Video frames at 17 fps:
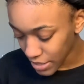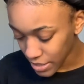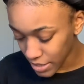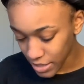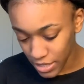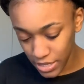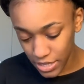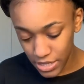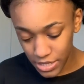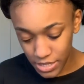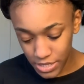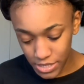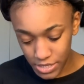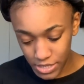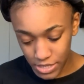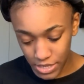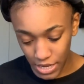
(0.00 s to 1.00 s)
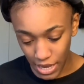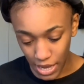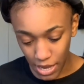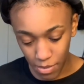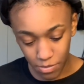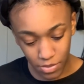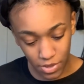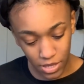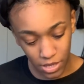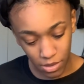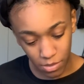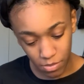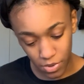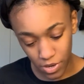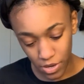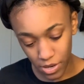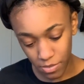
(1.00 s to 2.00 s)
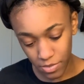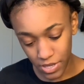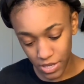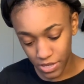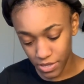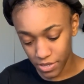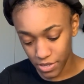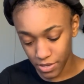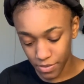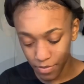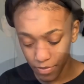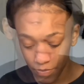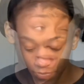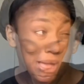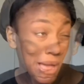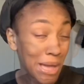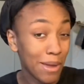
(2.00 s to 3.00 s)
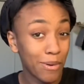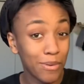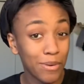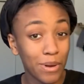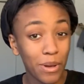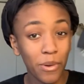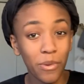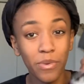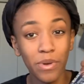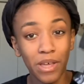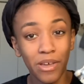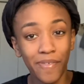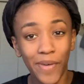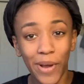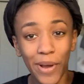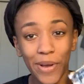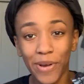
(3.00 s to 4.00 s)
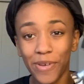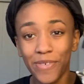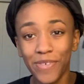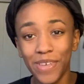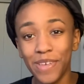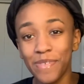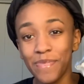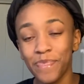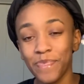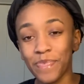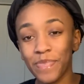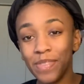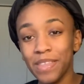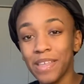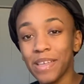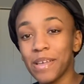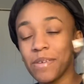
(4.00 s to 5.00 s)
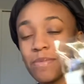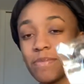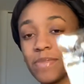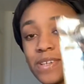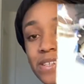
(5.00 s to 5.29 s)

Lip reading: lens cap keeper, I'm guessing. I don't know, never heard of it. But it